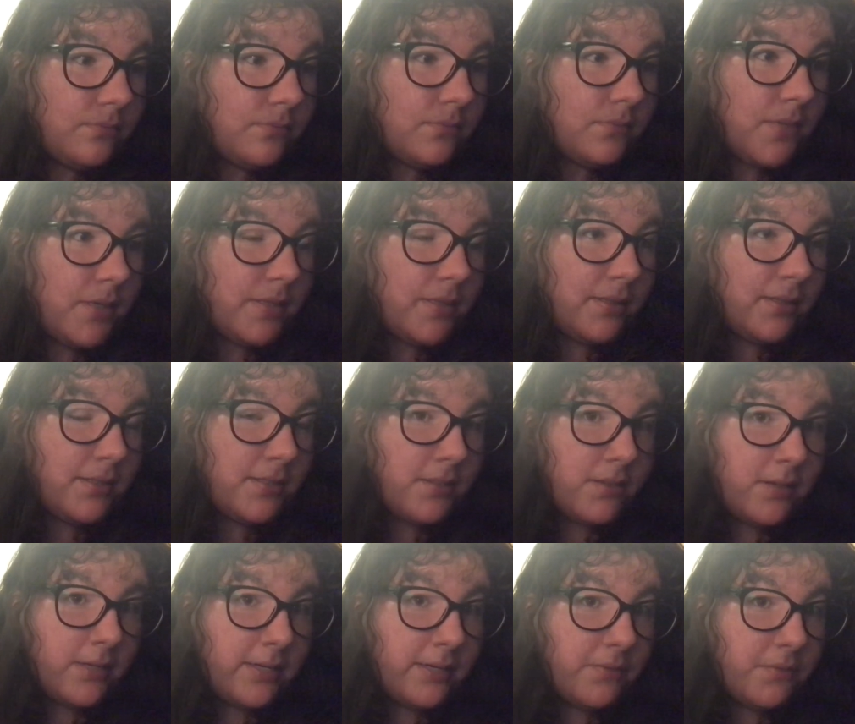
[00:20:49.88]
I think that's
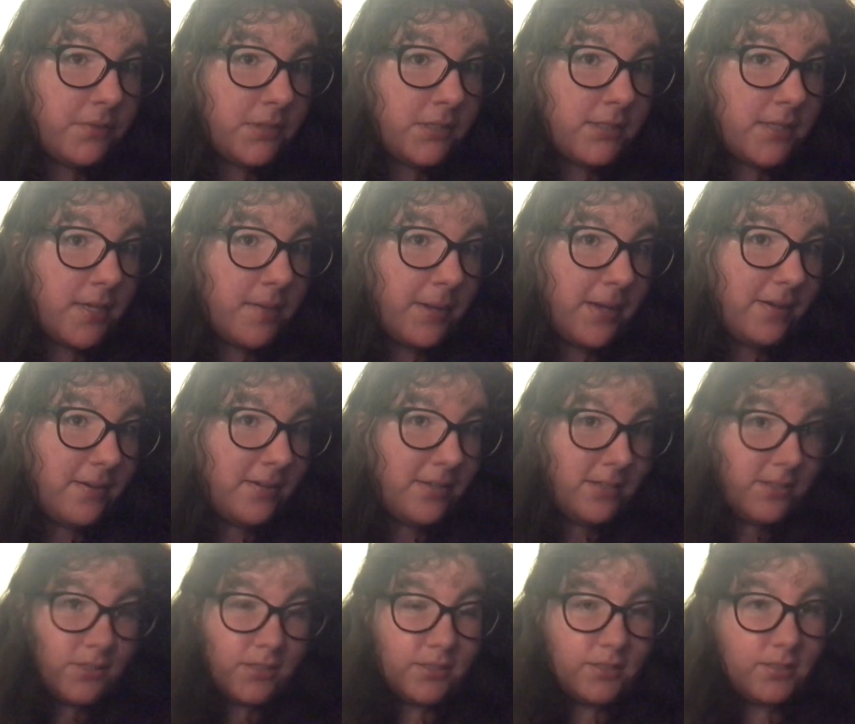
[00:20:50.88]
all I can really say about
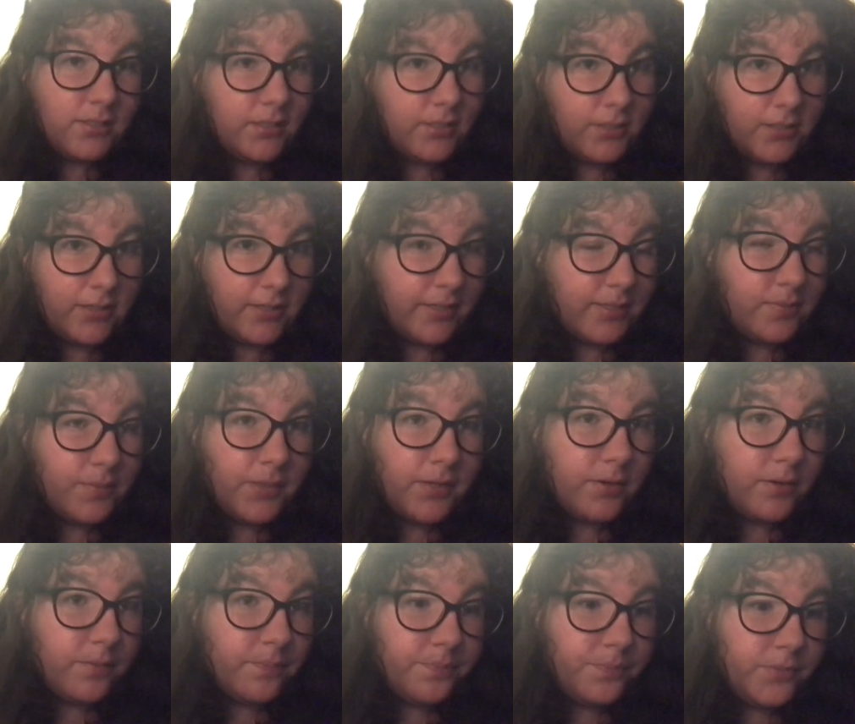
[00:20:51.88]
it. It just gets
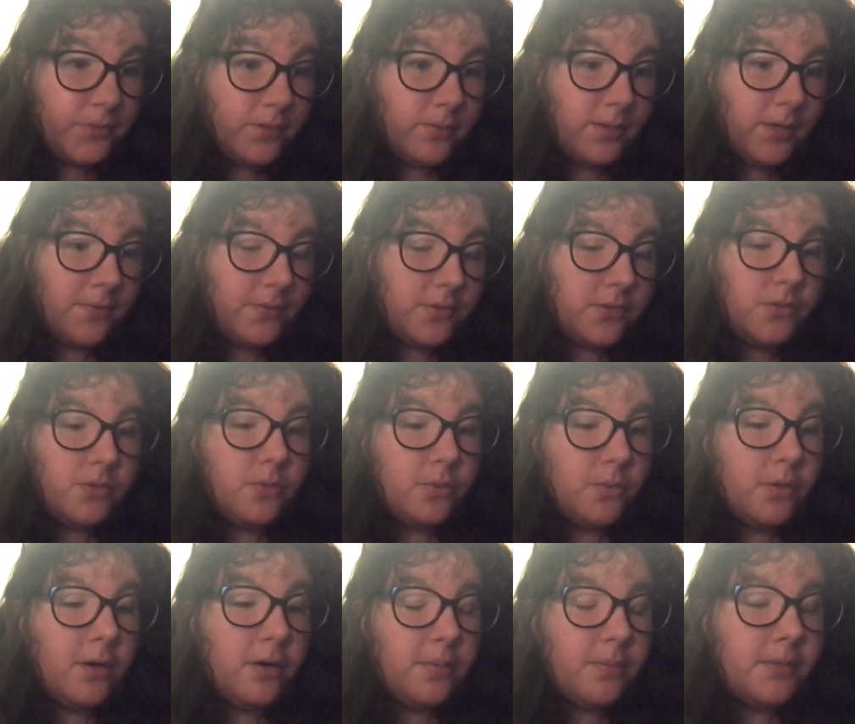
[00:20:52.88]
better. You have to do the
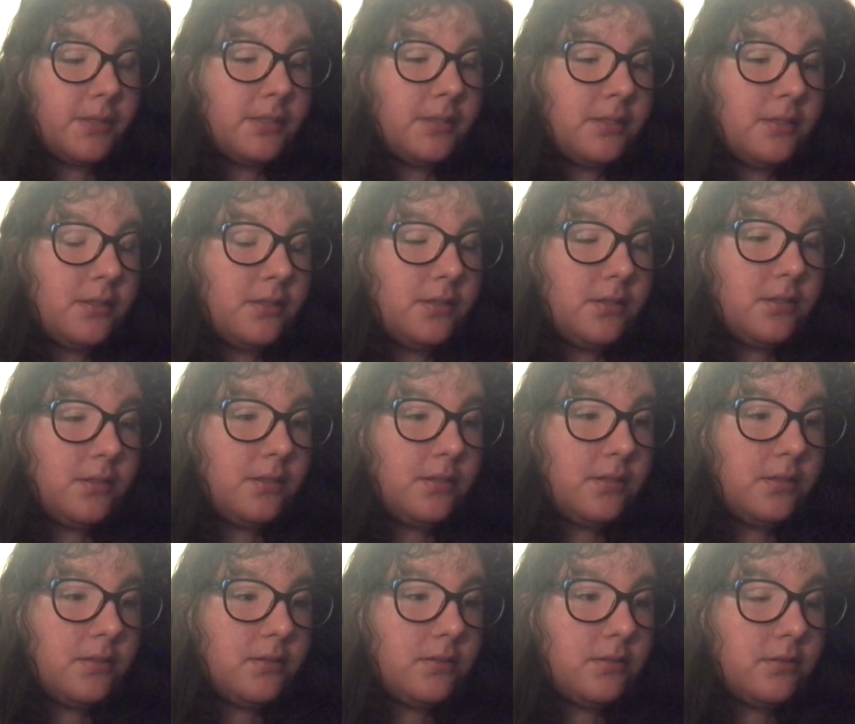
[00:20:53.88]
work, but
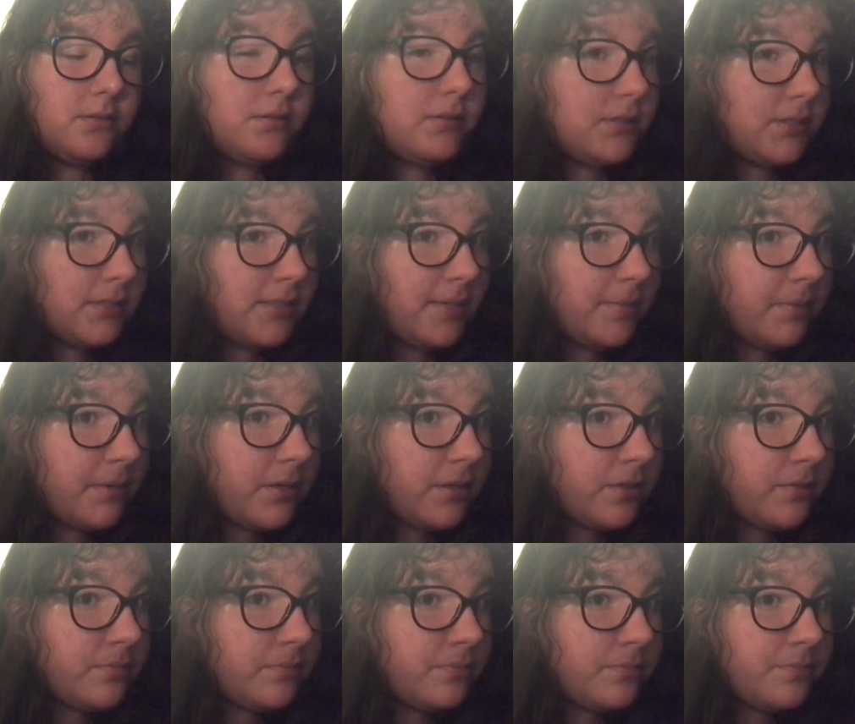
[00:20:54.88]
it does get
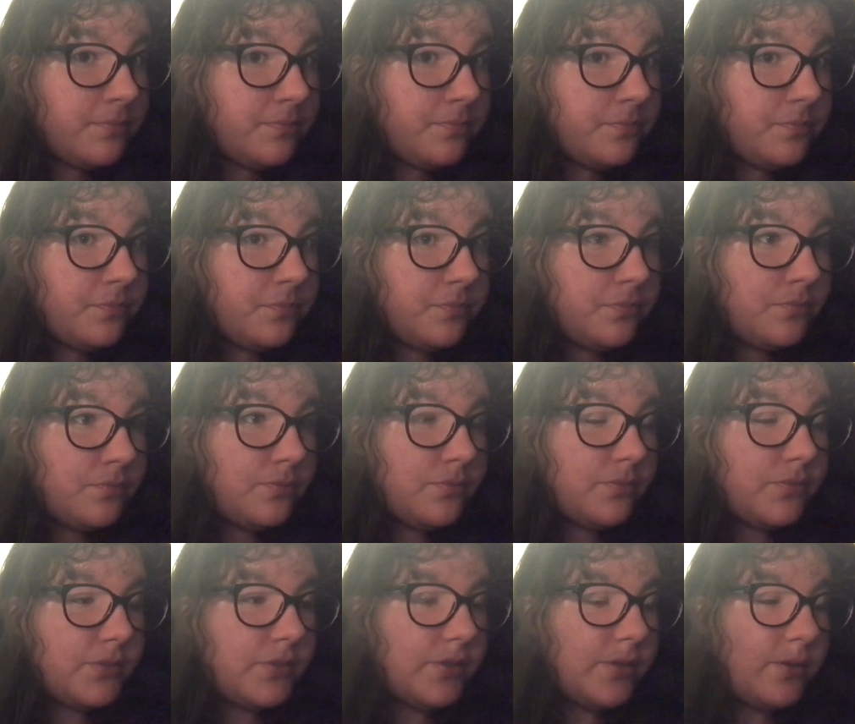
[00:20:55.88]
better.
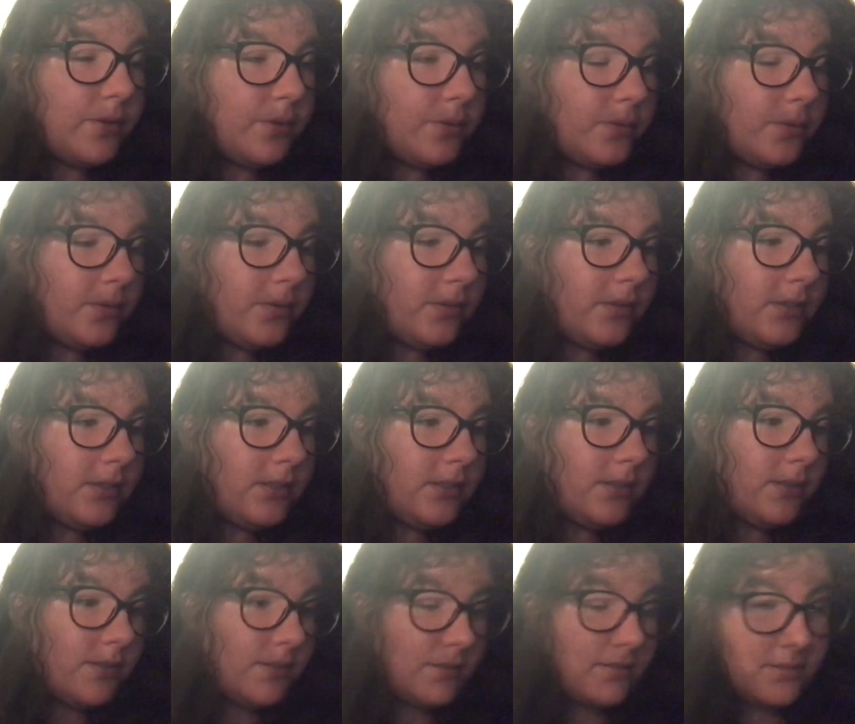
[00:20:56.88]
So
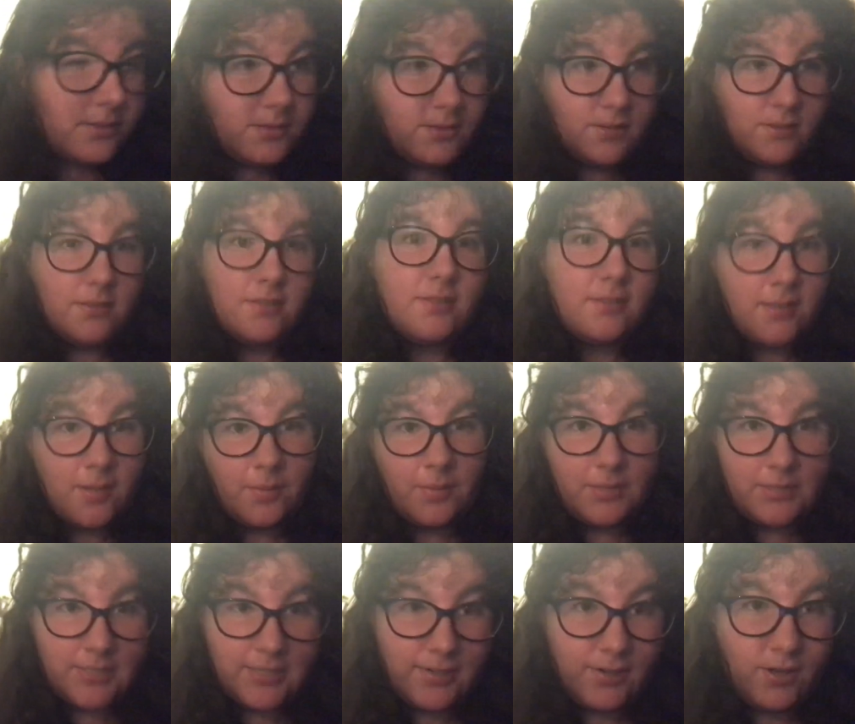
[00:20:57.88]
I want
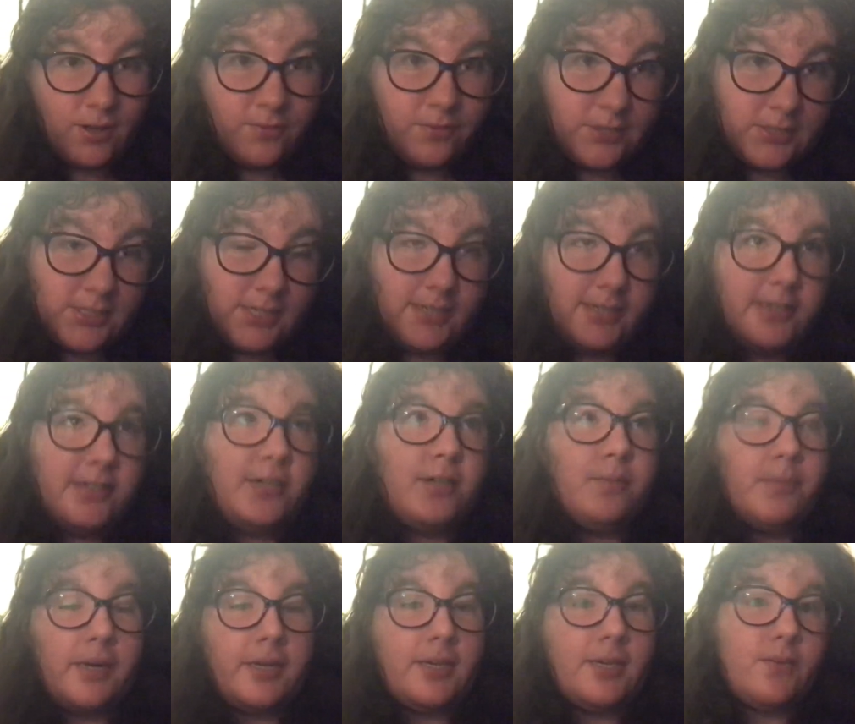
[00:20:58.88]
to sign off because I can hear
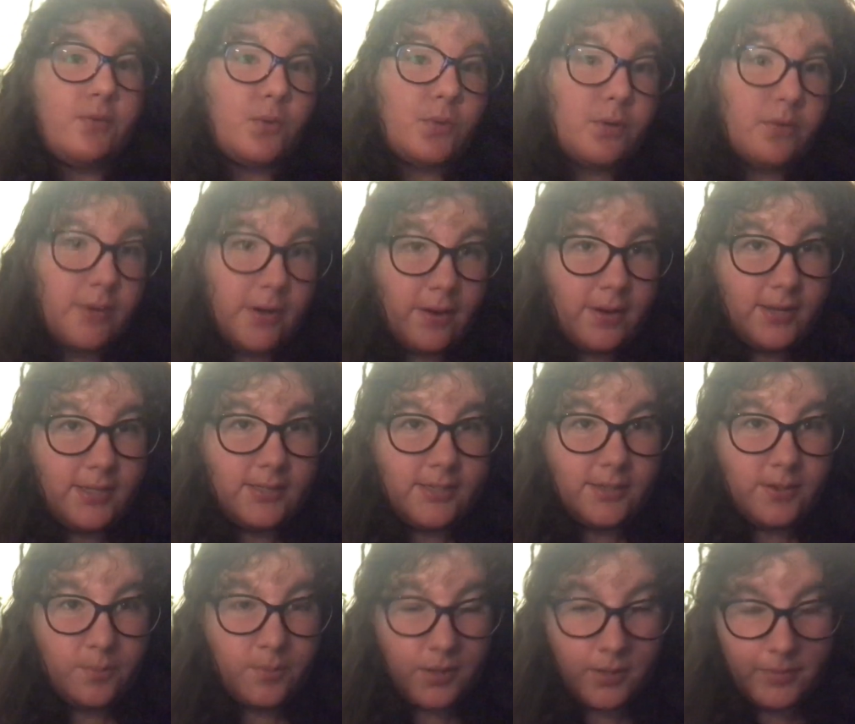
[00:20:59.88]
Mikey rolling around out
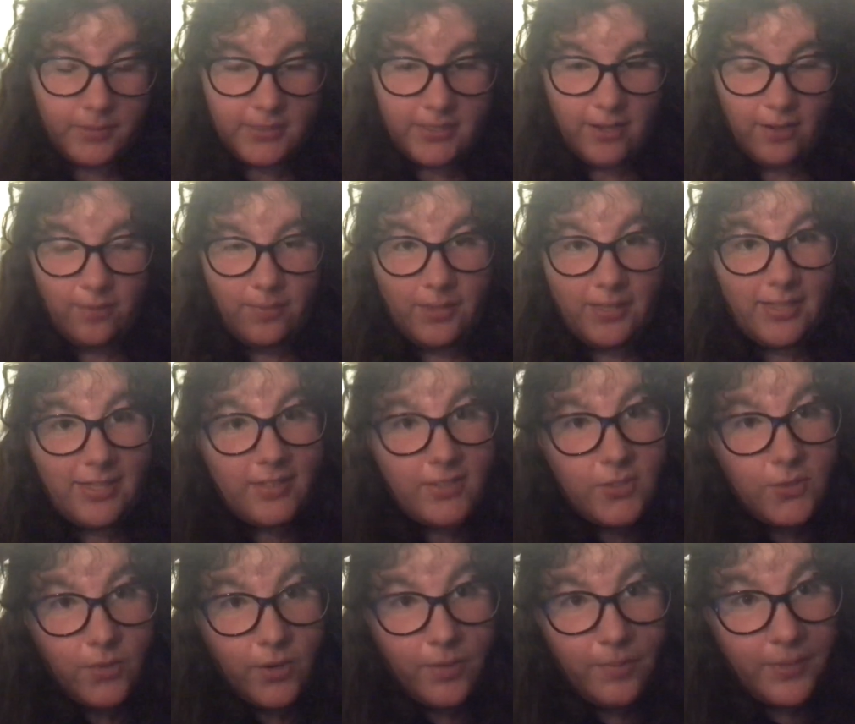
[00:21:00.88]
there trying to tell me that's
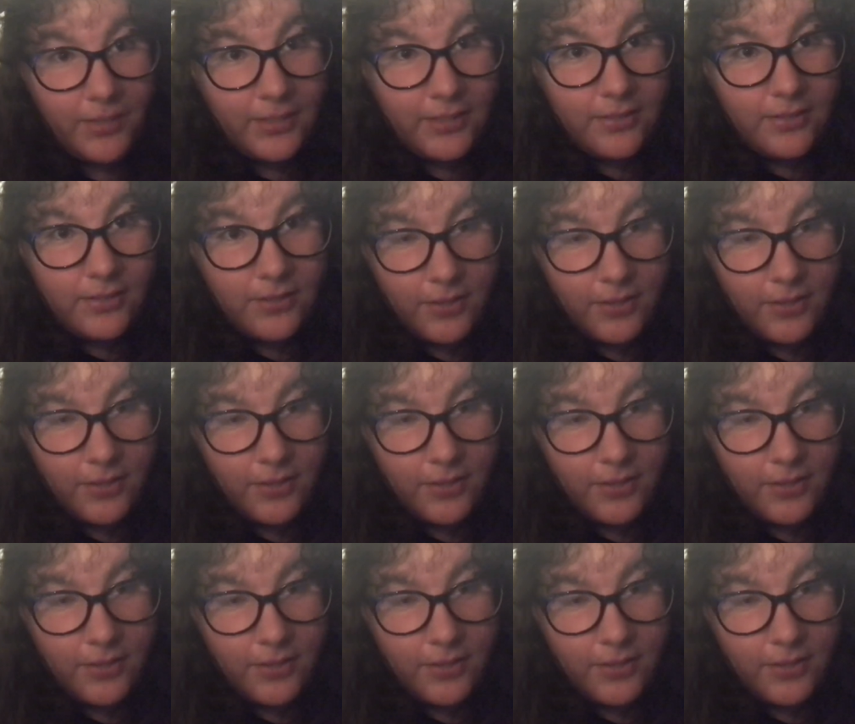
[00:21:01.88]
20 minutes.